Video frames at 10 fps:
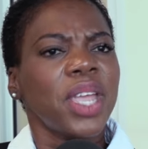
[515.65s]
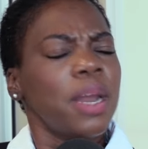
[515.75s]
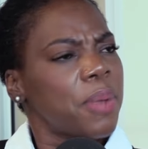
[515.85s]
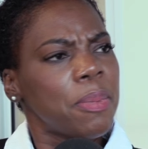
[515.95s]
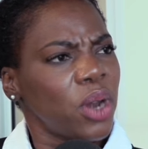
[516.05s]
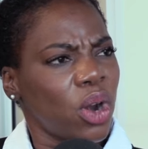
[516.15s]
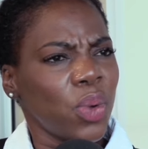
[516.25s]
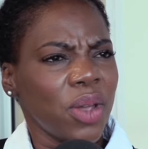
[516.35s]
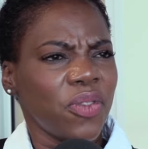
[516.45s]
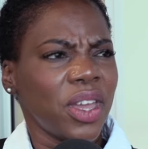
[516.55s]
and people are
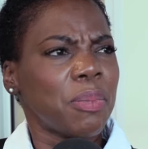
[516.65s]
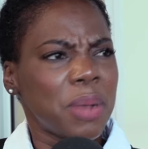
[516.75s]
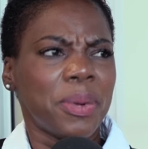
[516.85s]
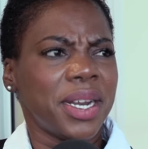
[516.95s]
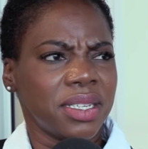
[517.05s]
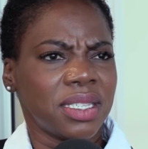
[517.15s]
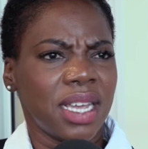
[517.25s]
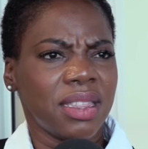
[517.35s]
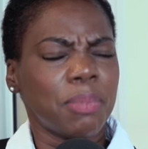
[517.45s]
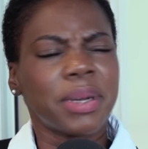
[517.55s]
aware of that and people understand that.